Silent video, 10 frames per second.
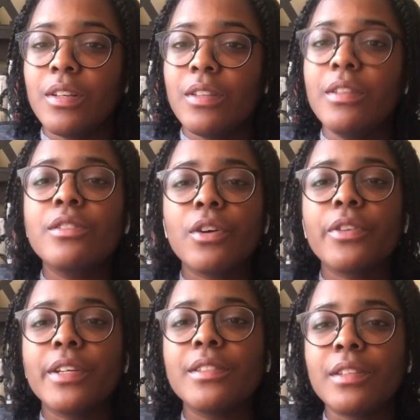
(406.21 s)
These are
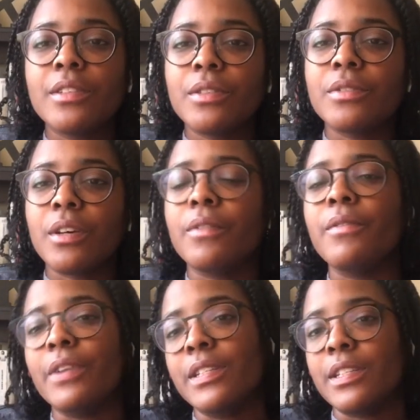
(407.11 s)
the incentives of
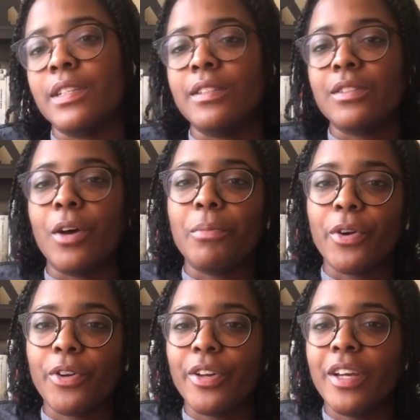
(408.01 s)
investing in the stock
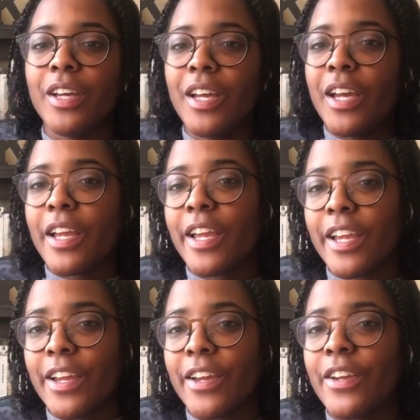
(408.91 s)
market.
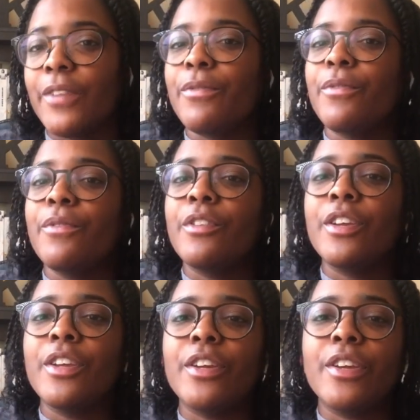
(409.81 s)
And
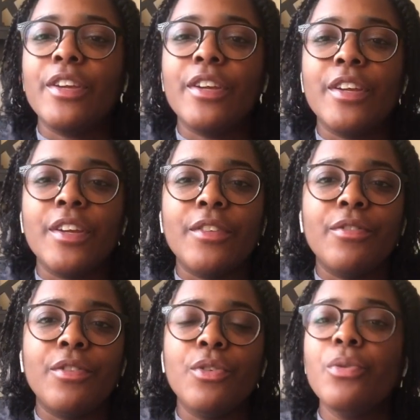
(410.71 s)

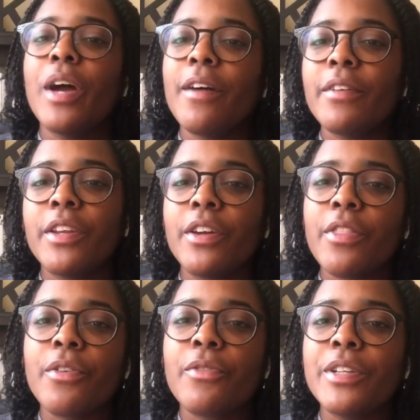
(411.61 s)
if you have any
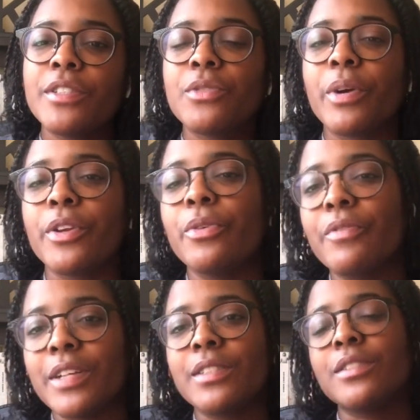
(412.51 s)
other reasons why you
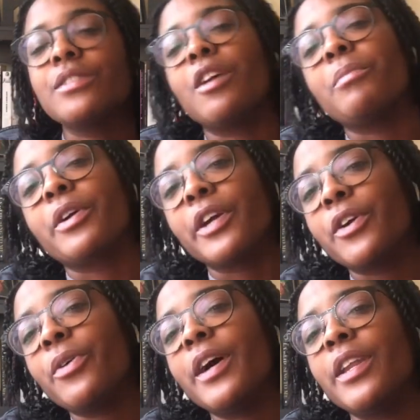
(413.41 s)
invest in the stock market,
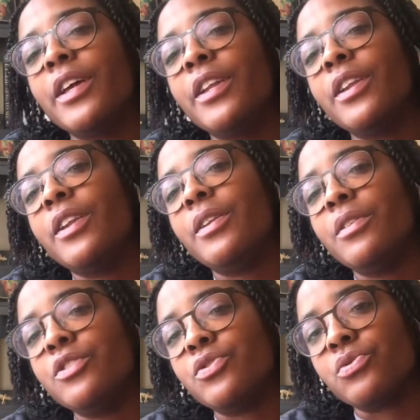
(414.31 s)
go ahead
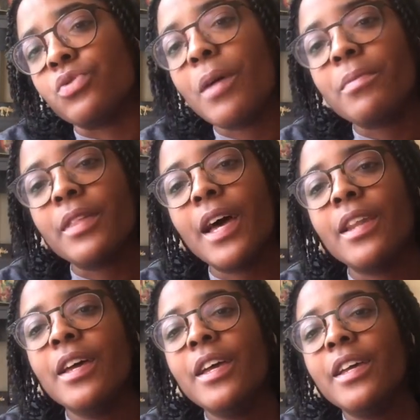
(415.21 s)
and drop
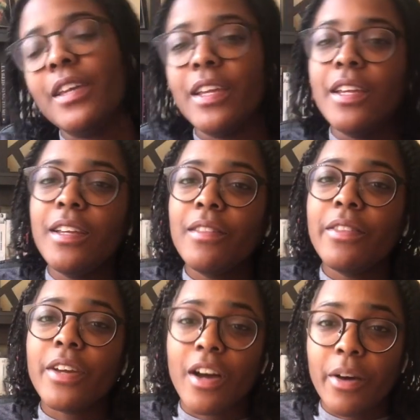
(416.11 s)
that in
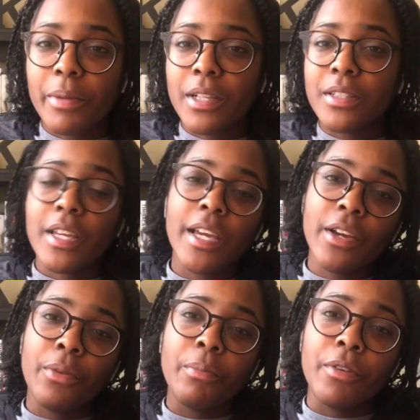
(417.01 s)
the comments.
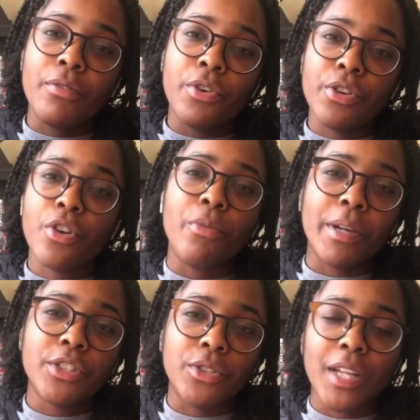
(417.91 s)
And before you go,
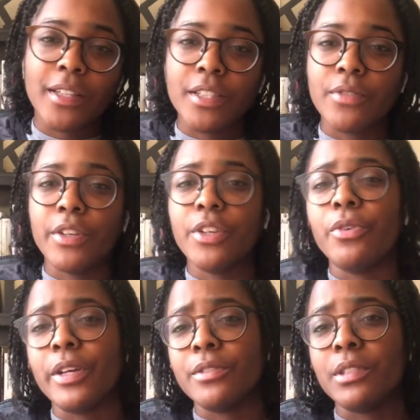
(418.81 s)
make sure you like this
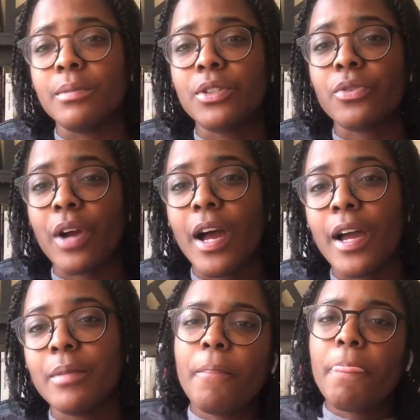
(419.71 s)
video and
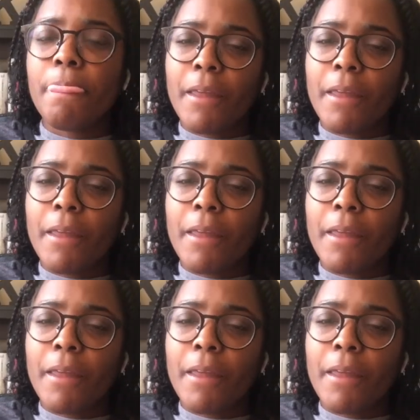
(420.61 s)
subscribe.